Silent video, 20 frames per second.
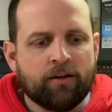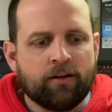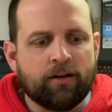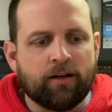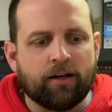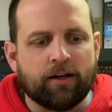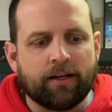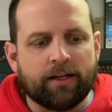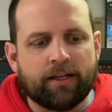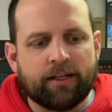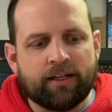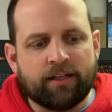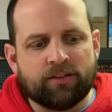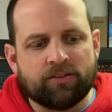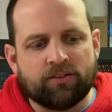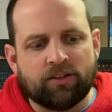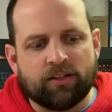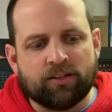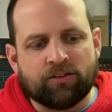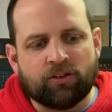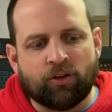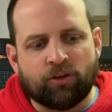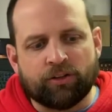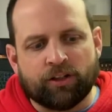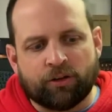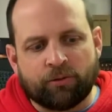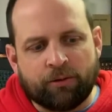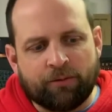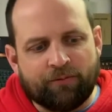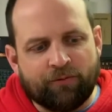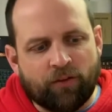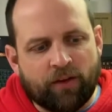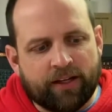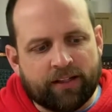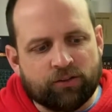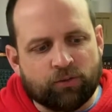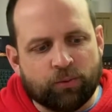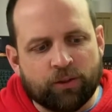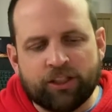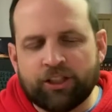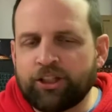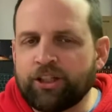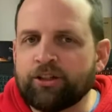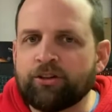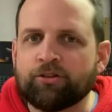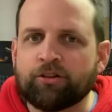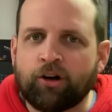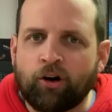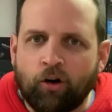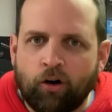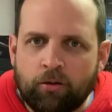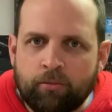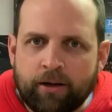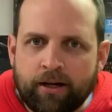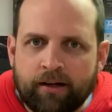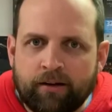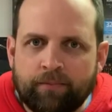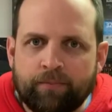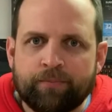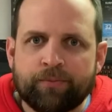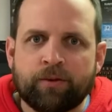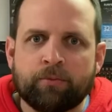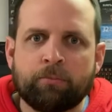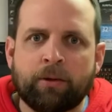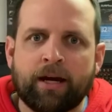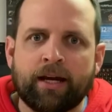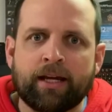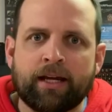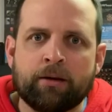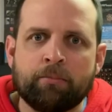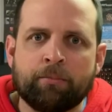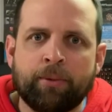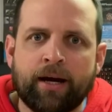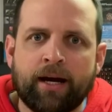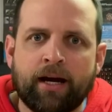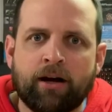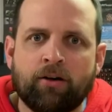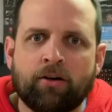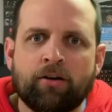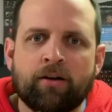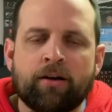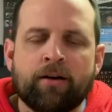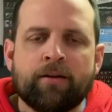It's called the Grip Flex Windshield Car Mount by Mpow.